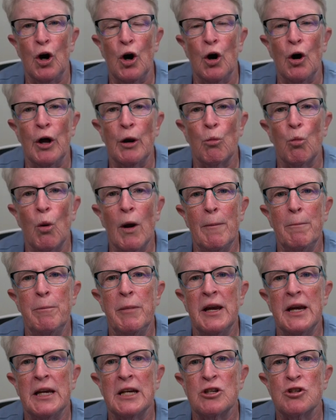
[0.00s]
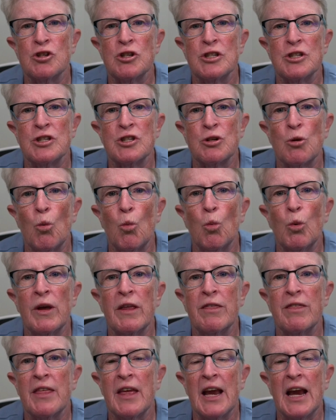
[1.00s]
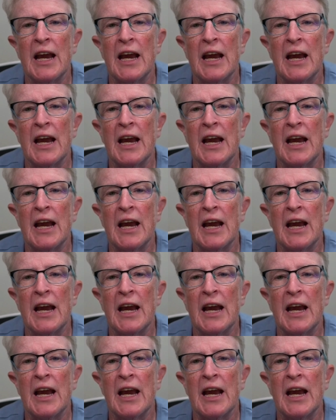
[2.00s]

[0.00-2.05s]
on web pages with